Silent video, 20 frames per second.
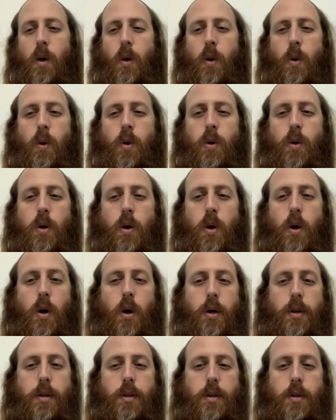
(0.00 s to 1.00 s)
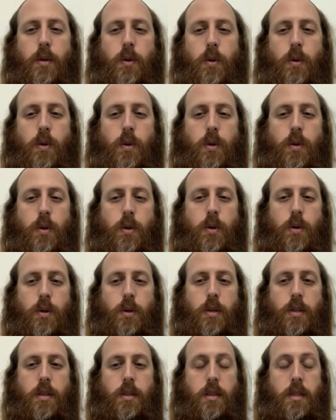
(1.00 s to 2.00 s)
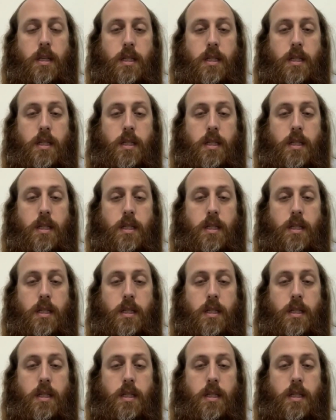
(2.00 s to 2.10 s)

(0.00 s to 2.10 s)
or on your